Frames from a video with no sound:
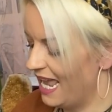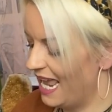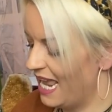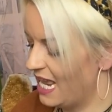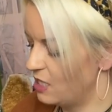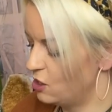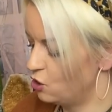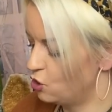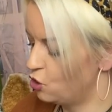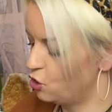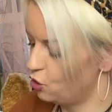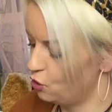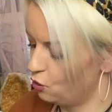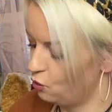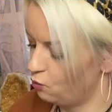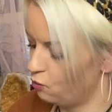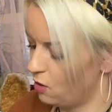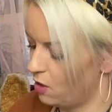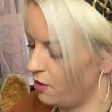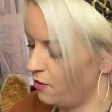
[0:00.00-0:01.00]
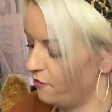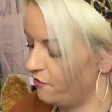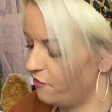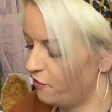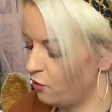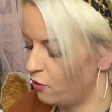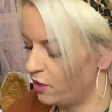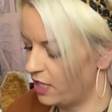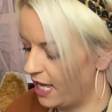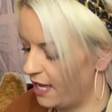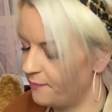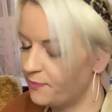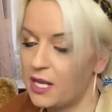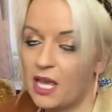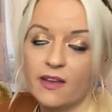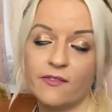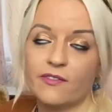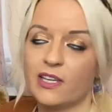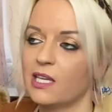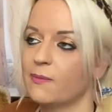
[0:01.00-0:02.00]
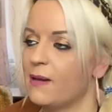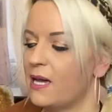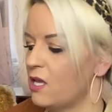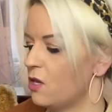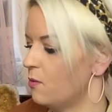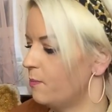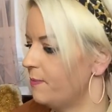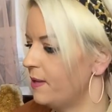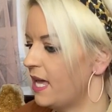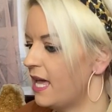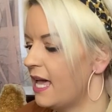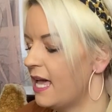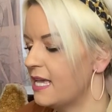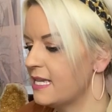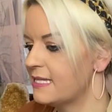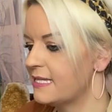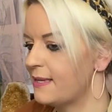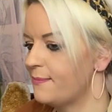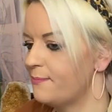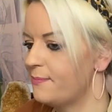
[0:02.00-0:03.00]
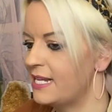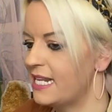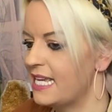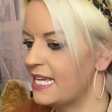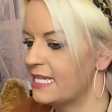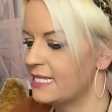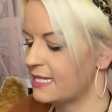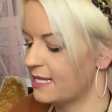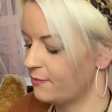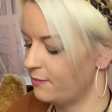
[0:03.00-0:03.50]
into one for you. Think about your person, please.